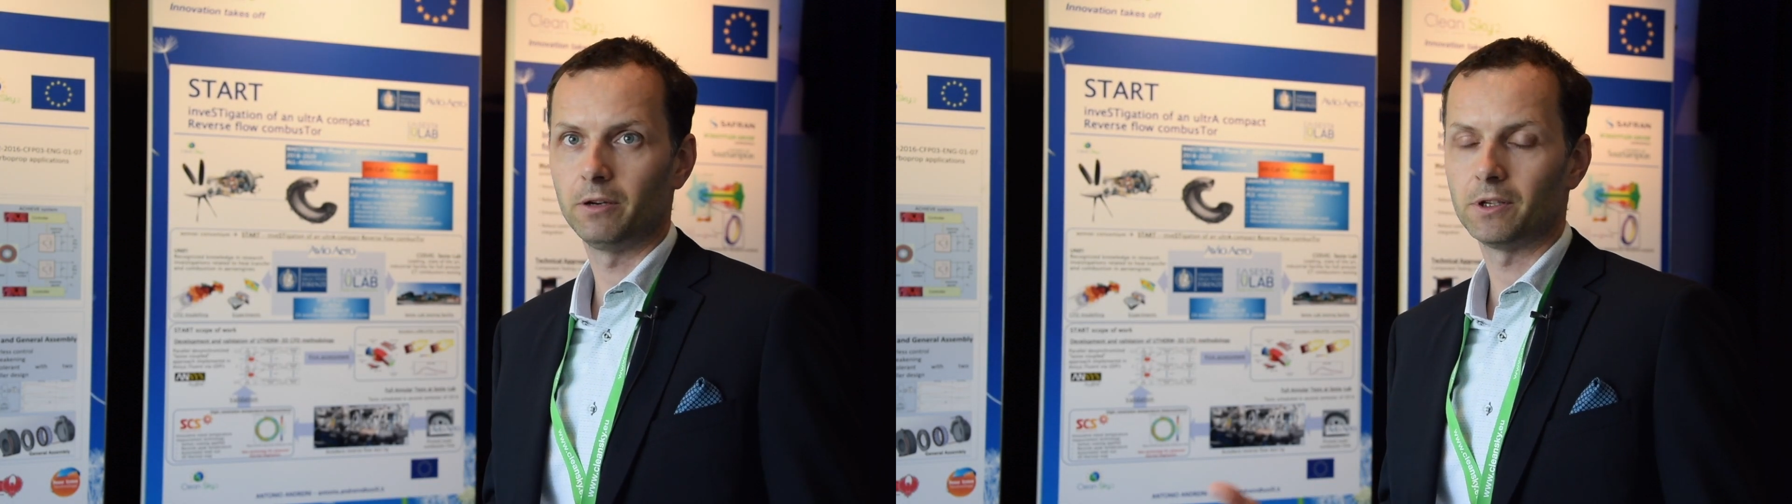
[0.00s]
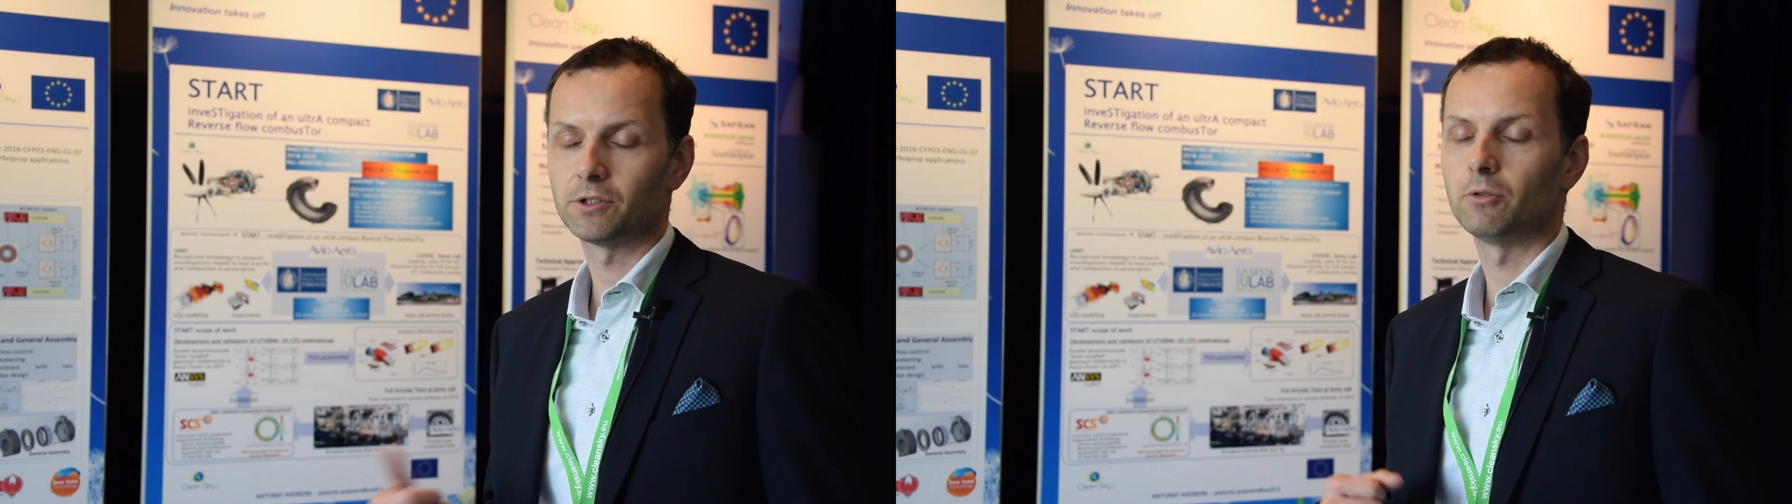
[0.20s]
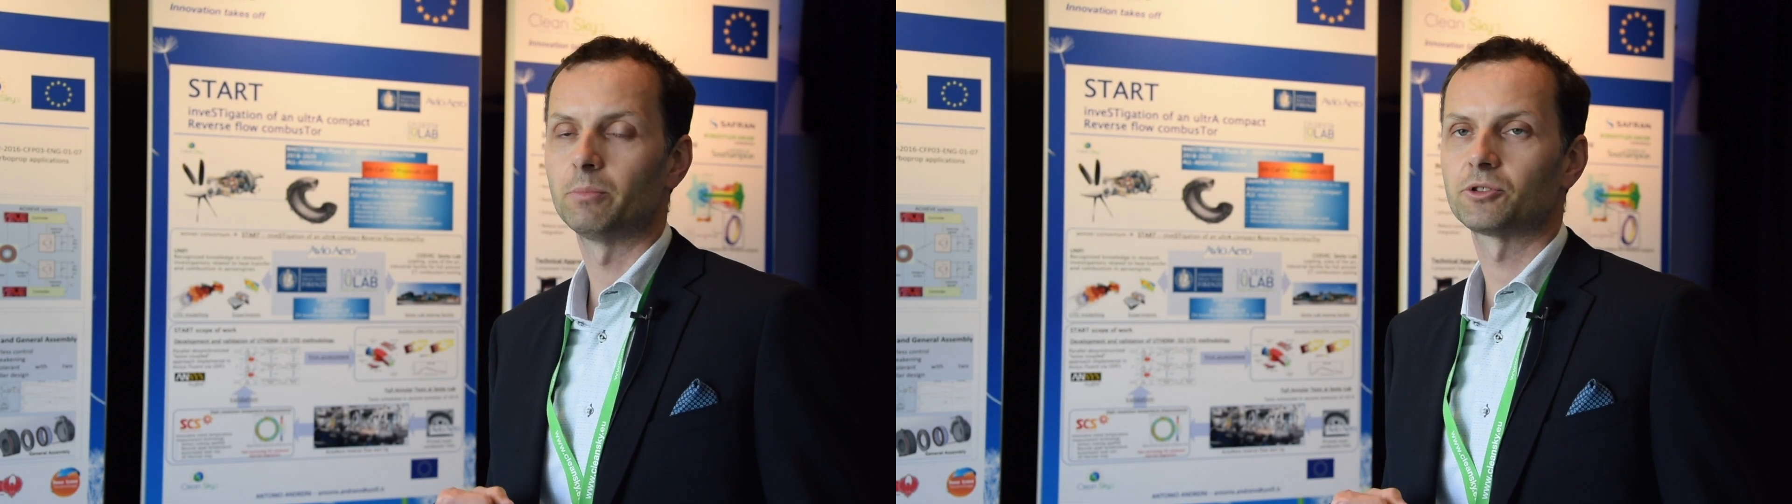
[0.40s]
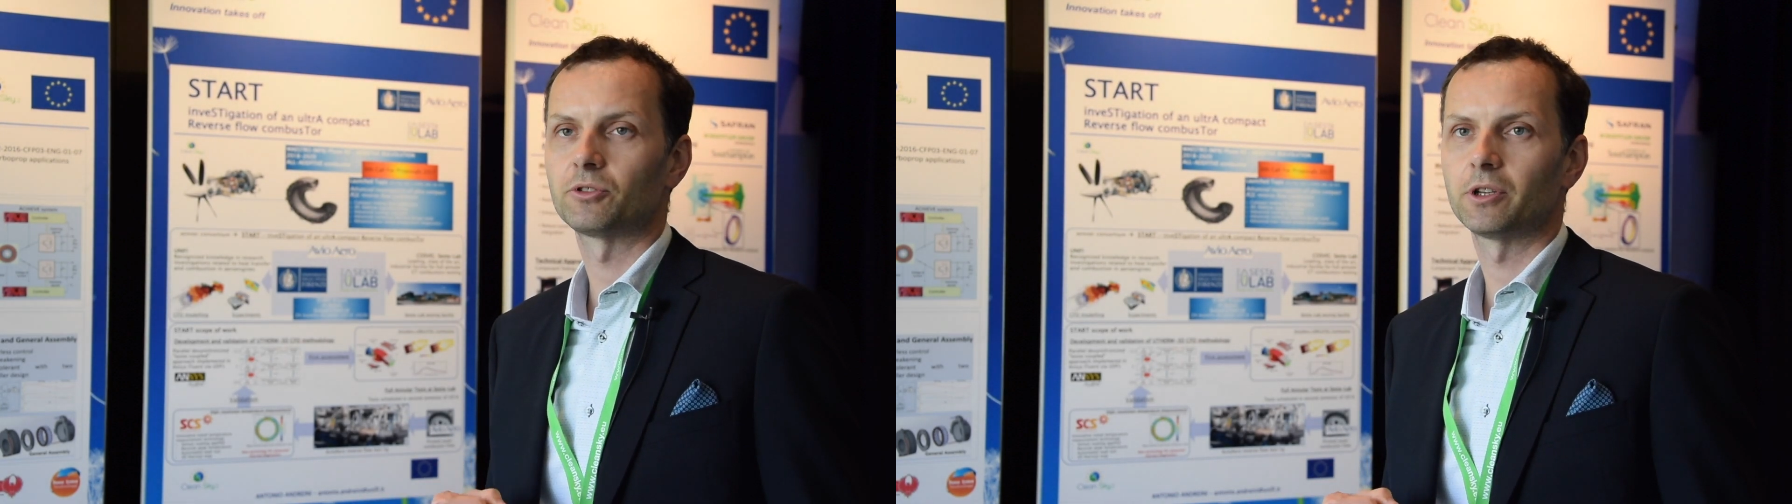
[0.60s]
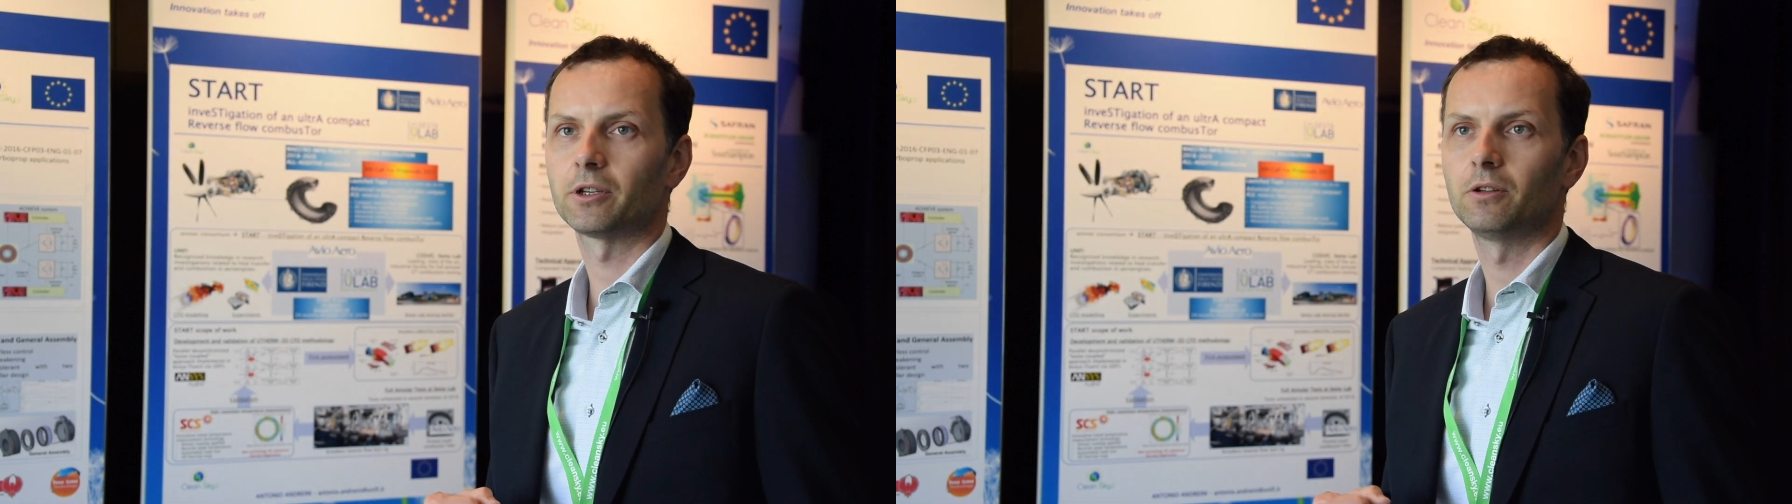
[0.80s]
advanced
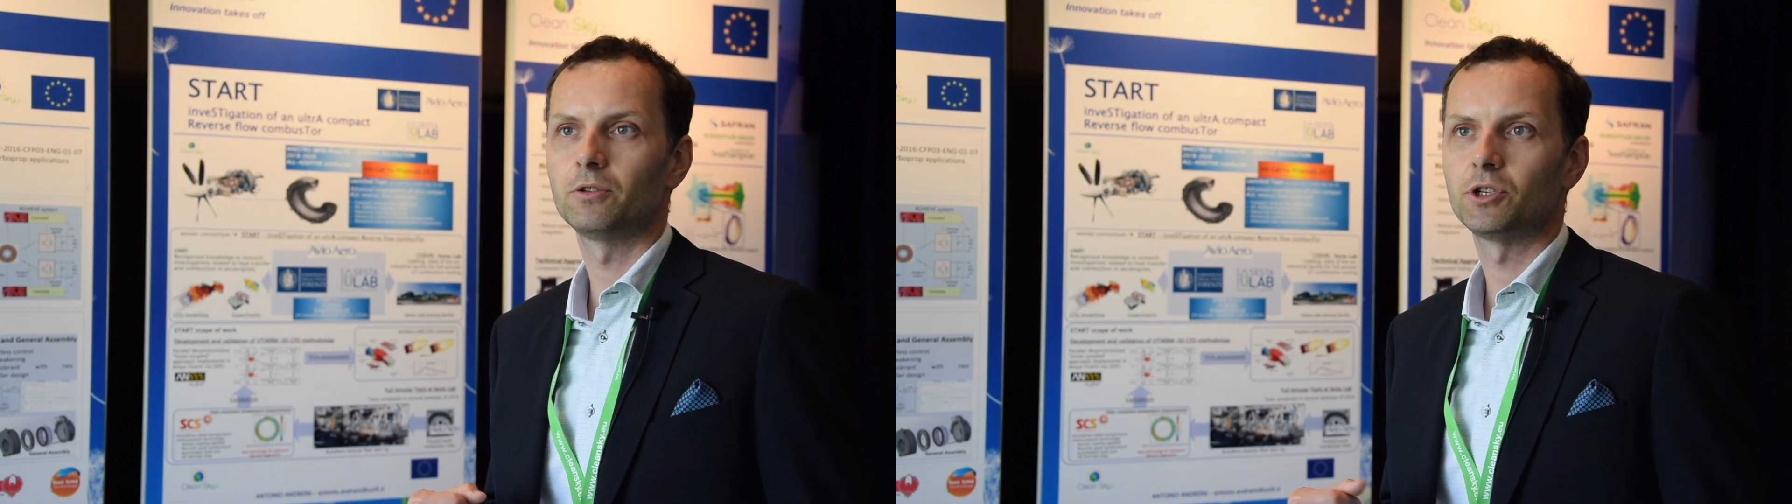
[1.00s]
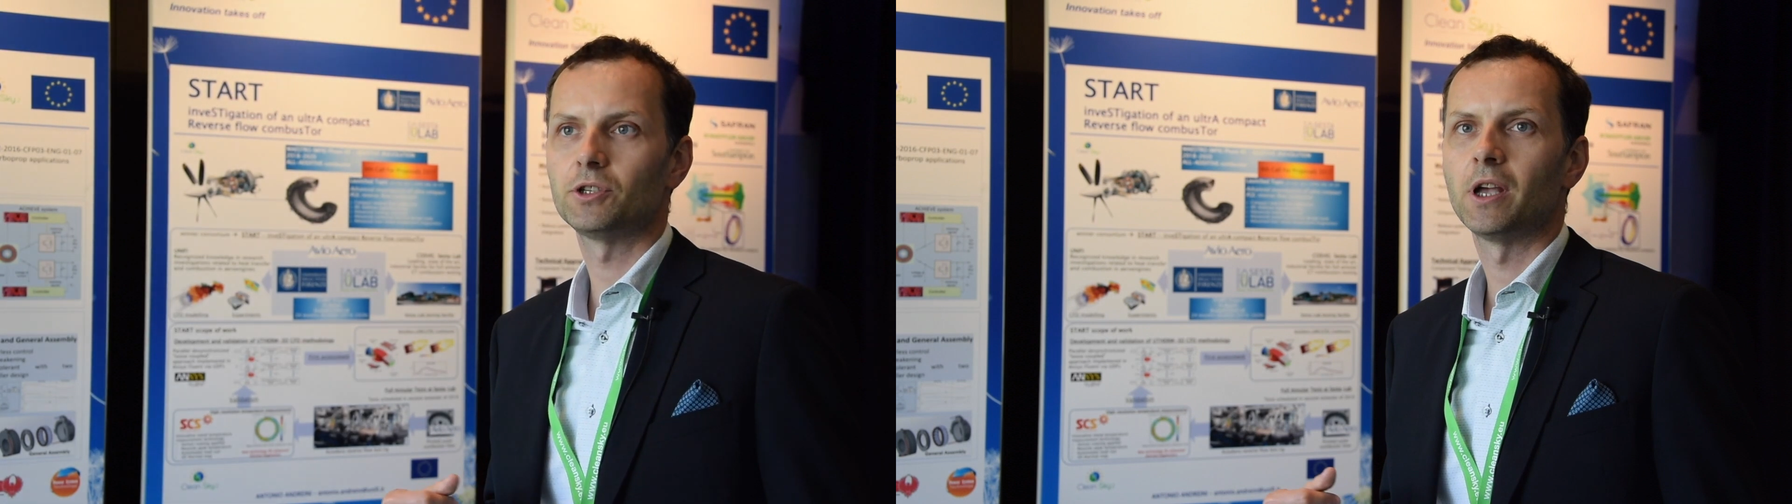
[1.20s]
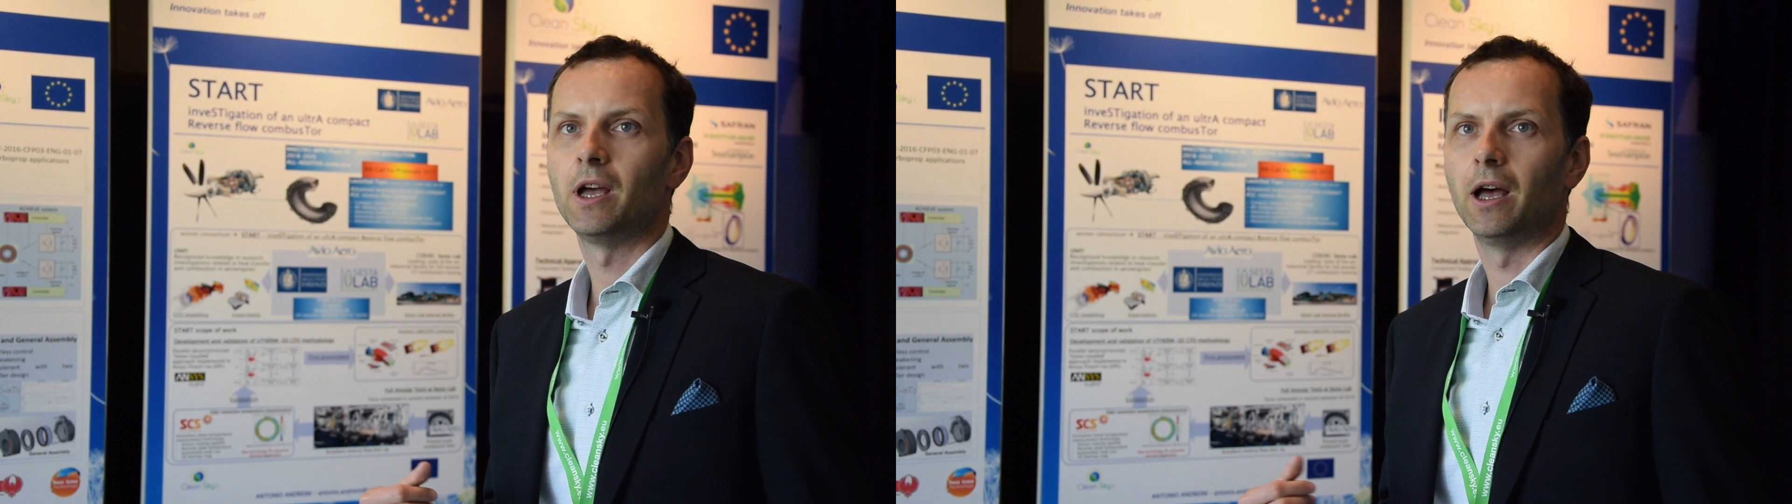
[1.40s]
compressor technologies,